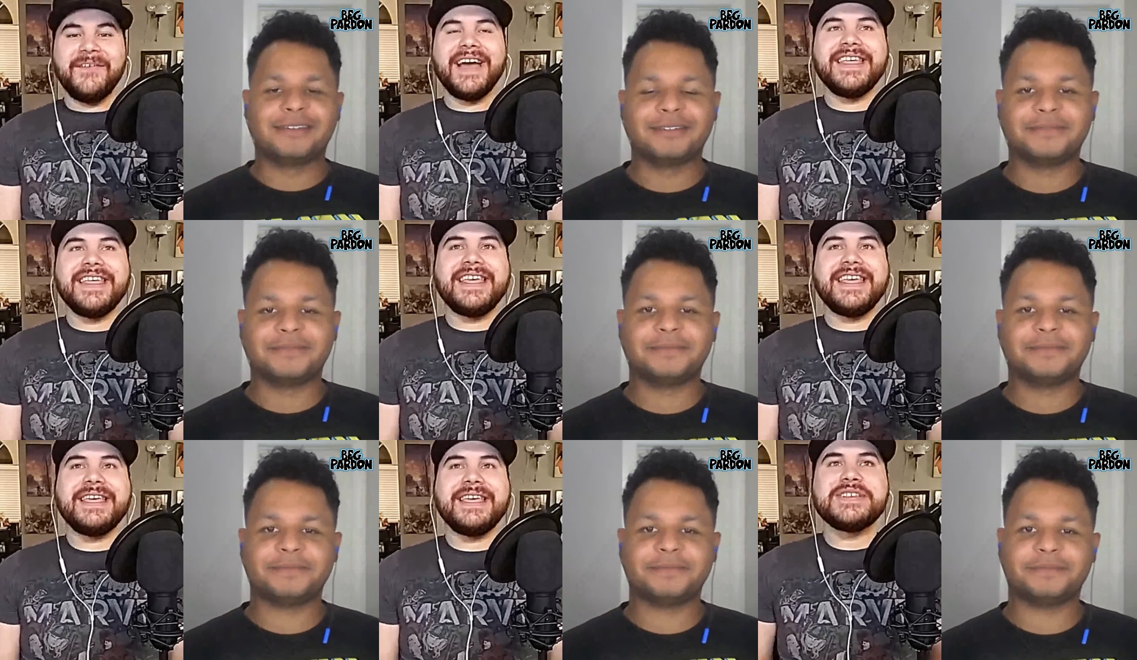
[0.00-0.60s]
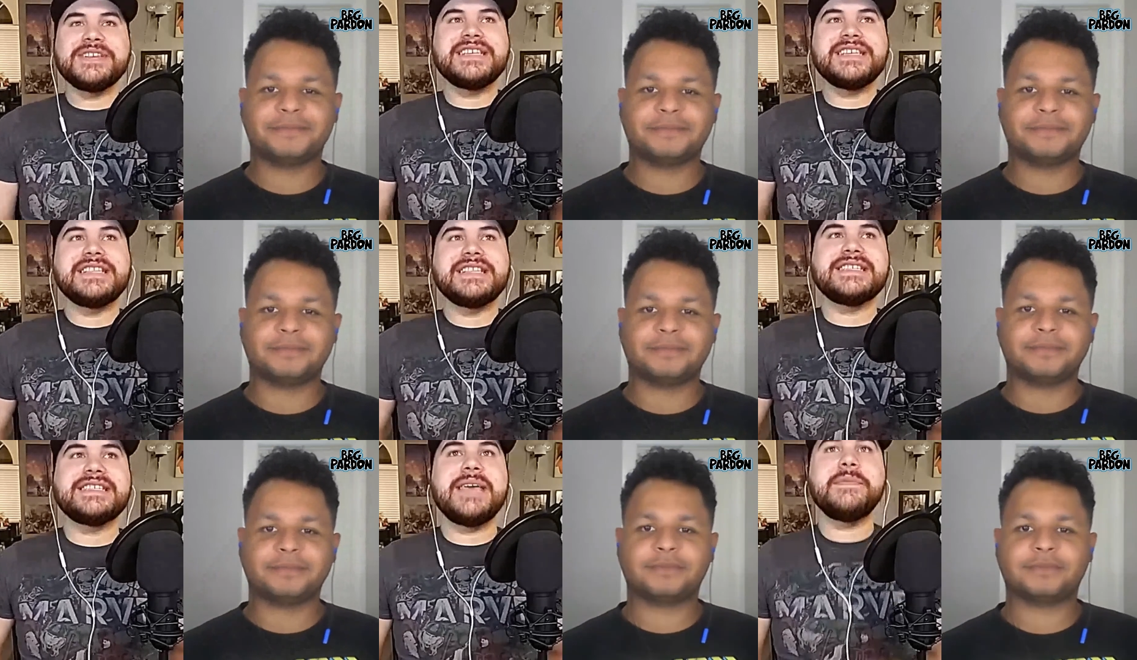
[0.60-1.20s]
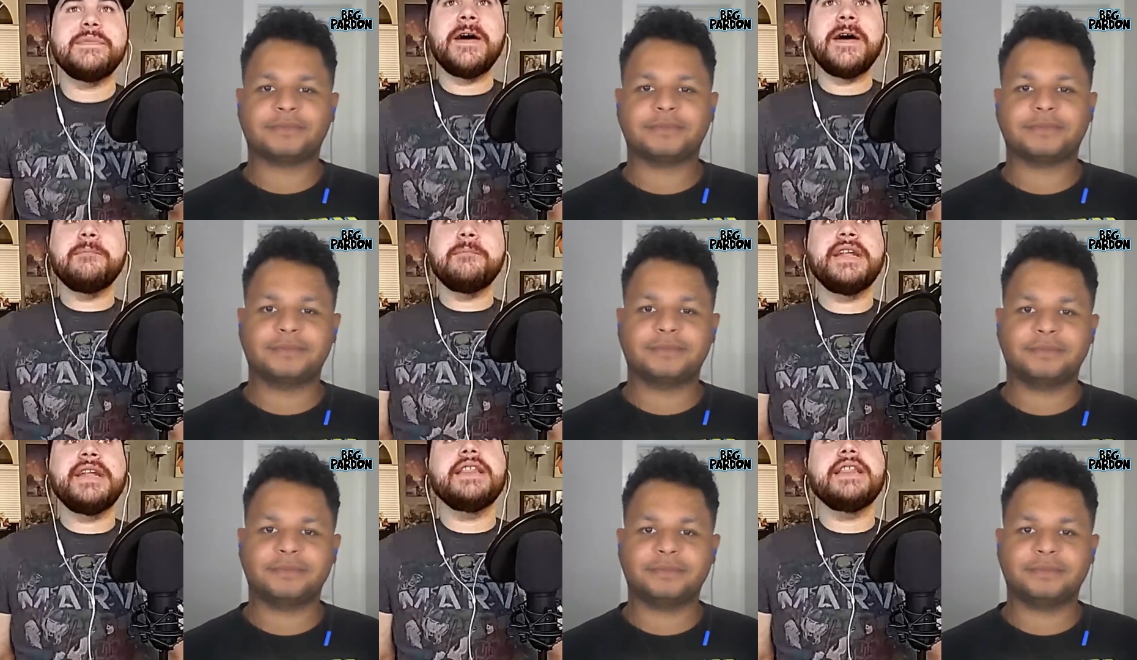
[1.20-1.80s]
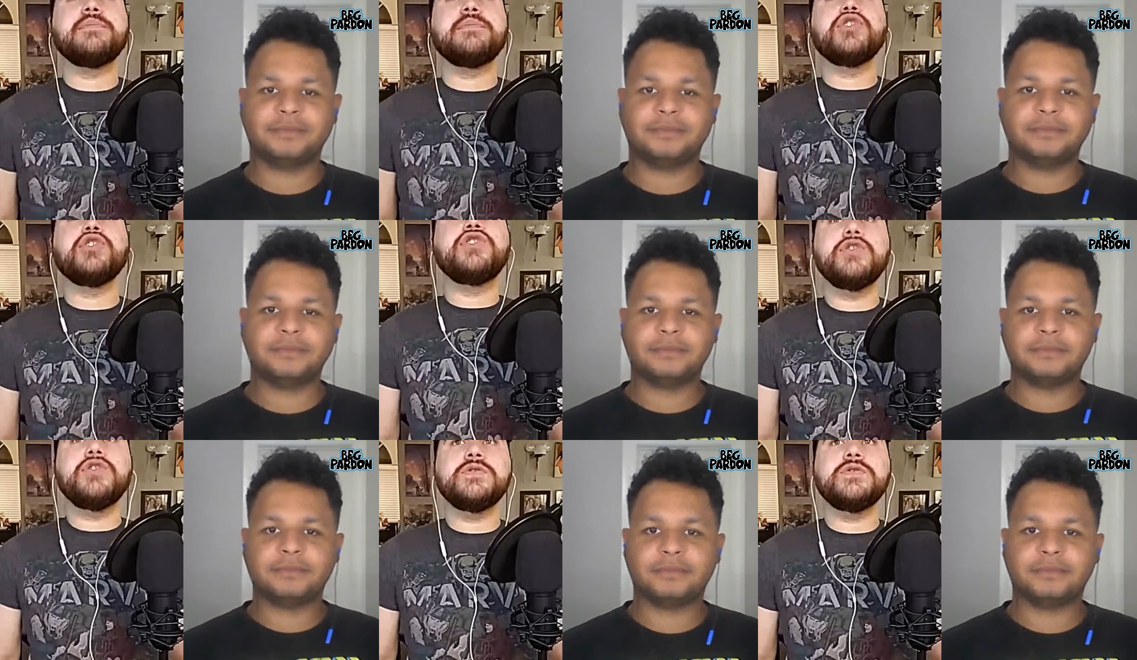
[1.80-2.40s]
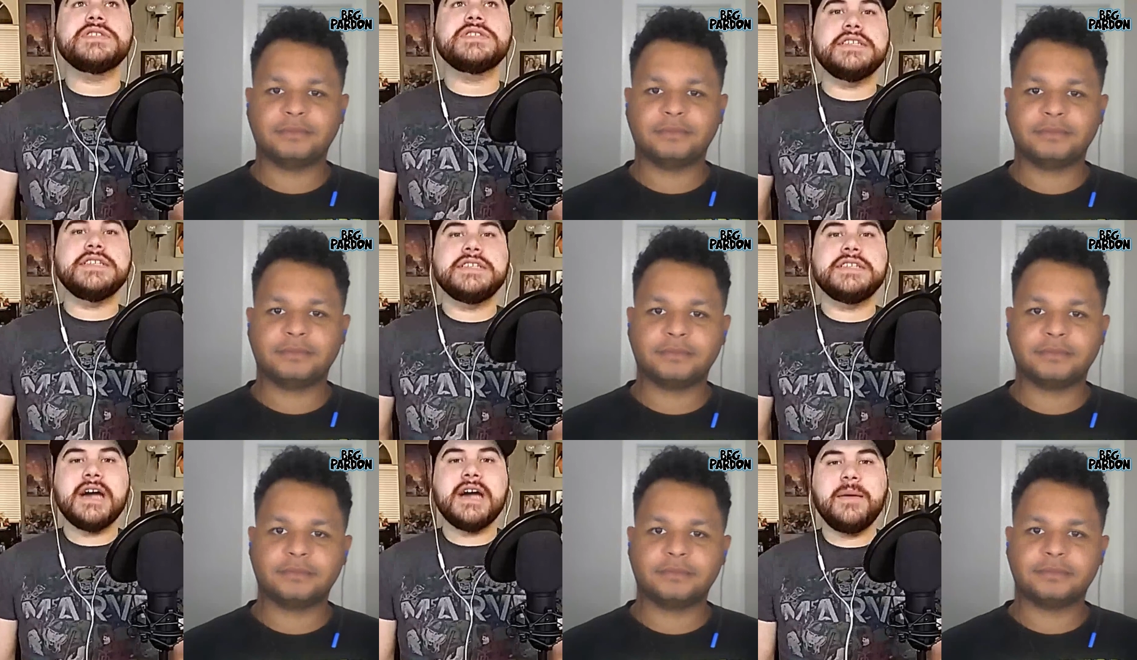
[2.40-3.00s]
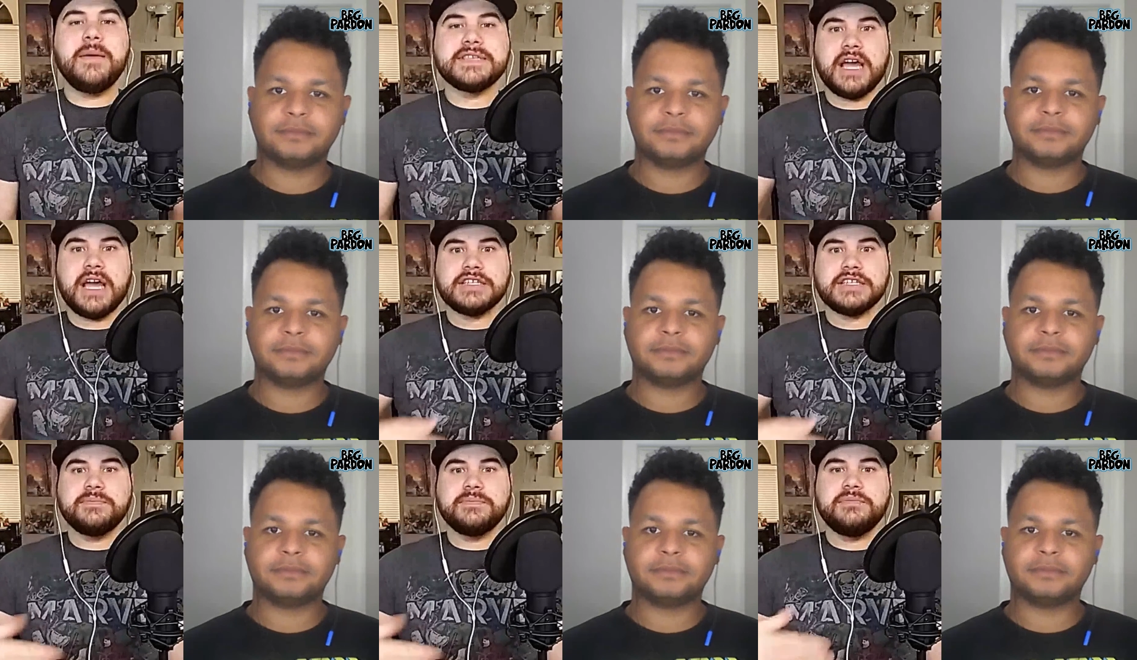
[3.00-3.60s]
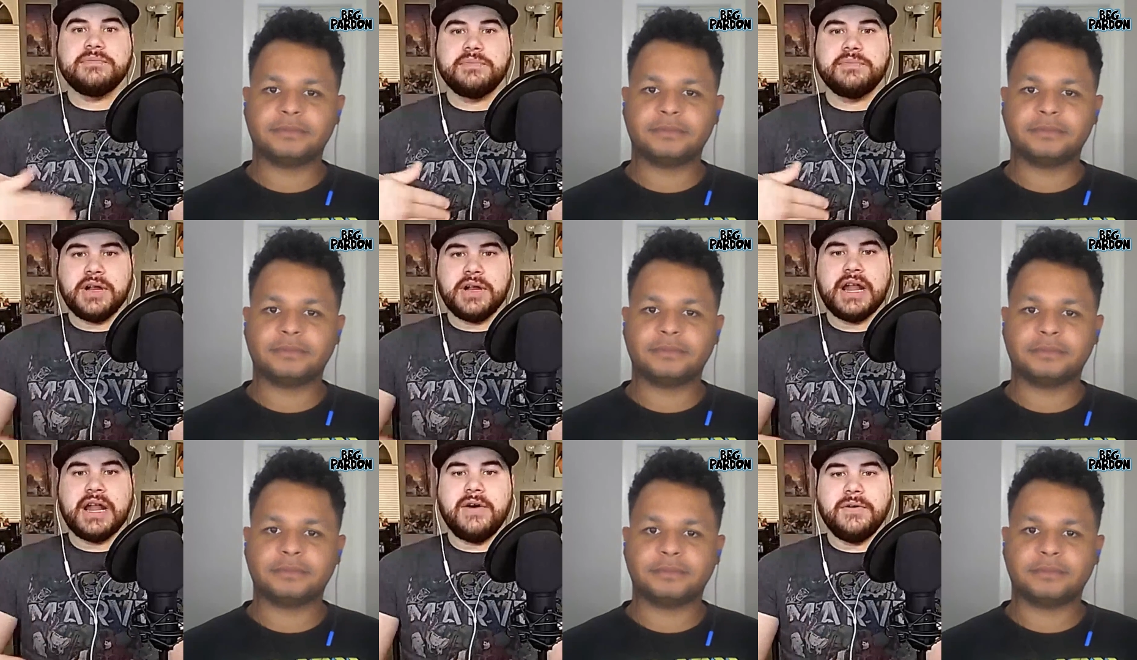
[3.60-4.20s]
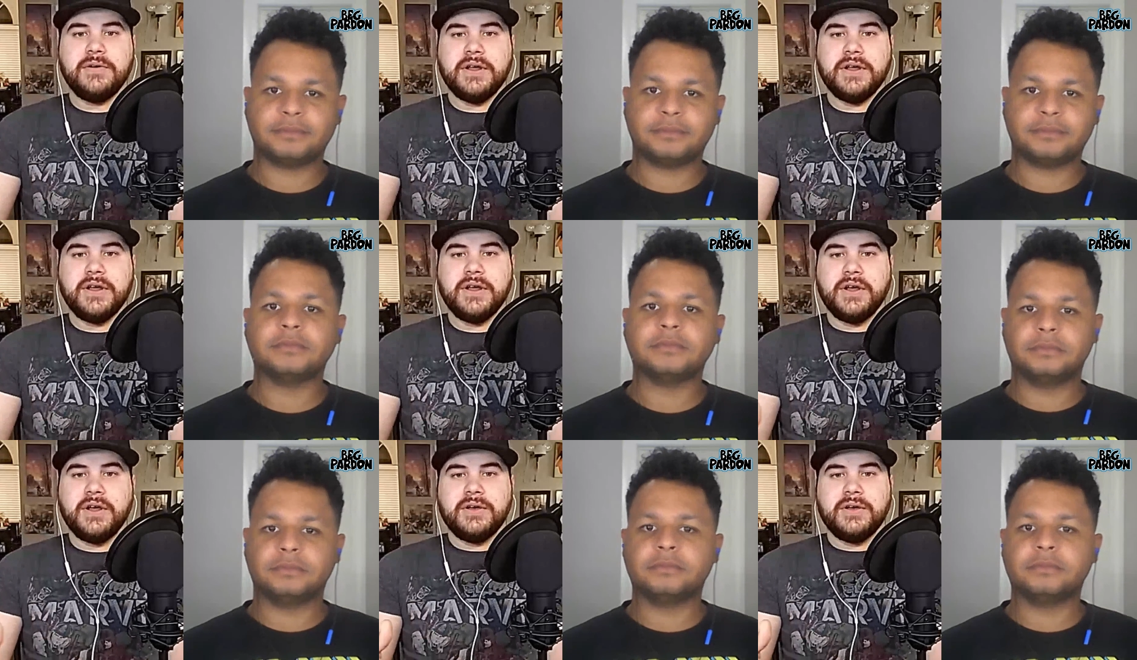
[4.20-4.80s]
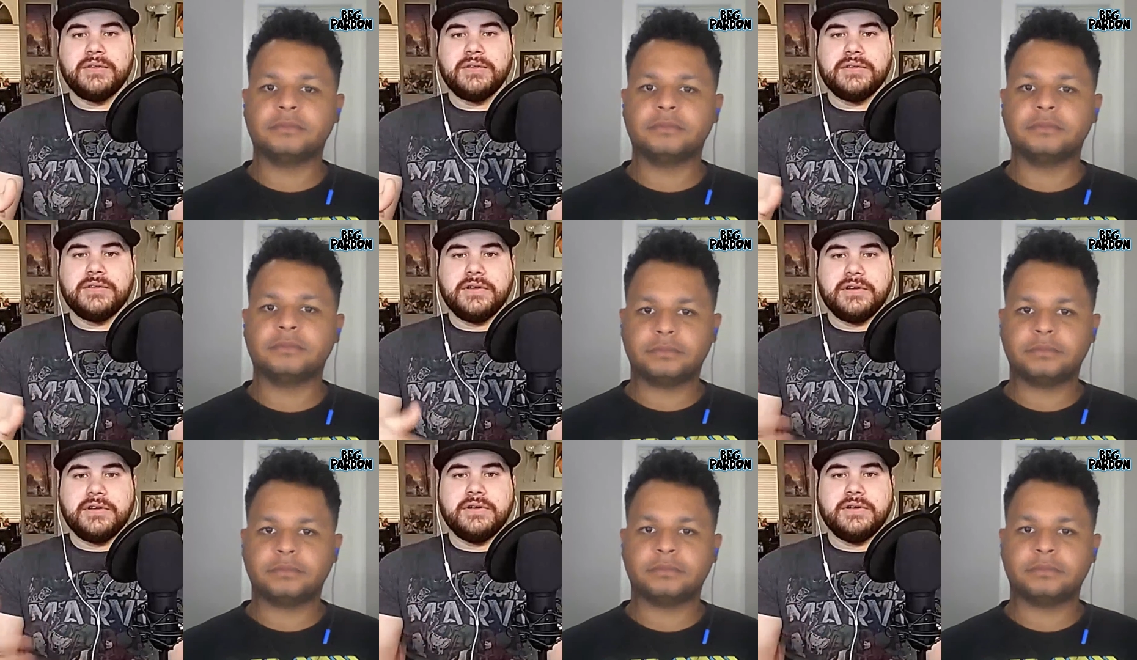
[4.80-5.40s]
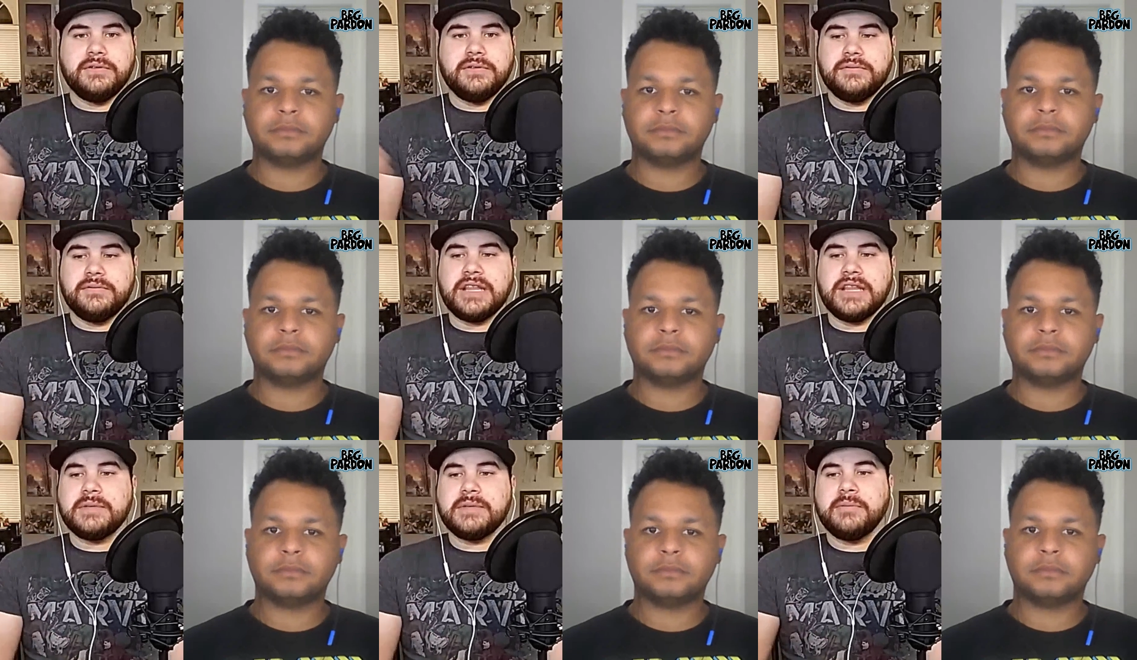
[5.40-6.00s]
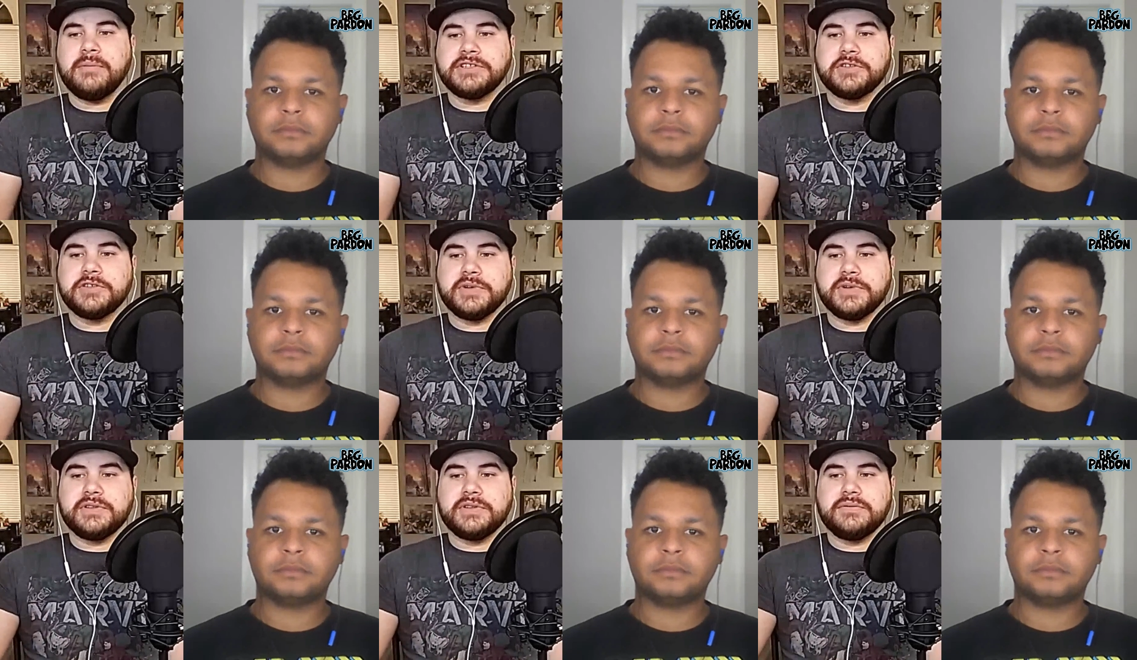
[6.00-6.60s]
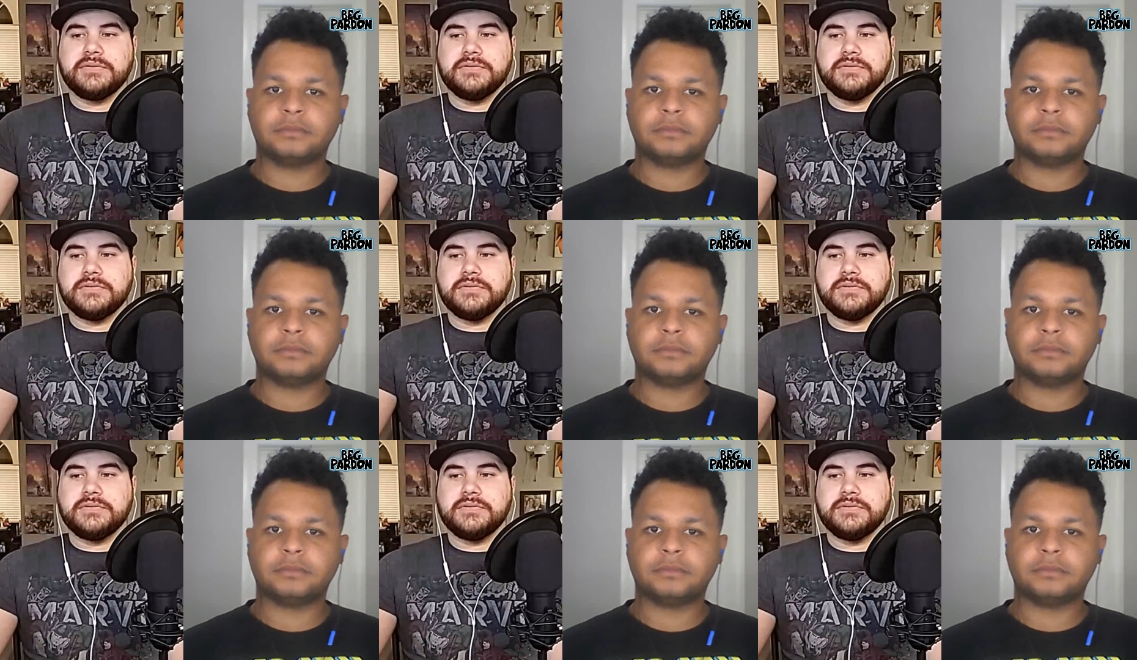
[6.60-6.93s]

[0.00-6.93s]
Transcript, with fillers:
Speaker 1: Well, I think it was that the same company that produced DC Comics, like actually put it out, the not the publisher, but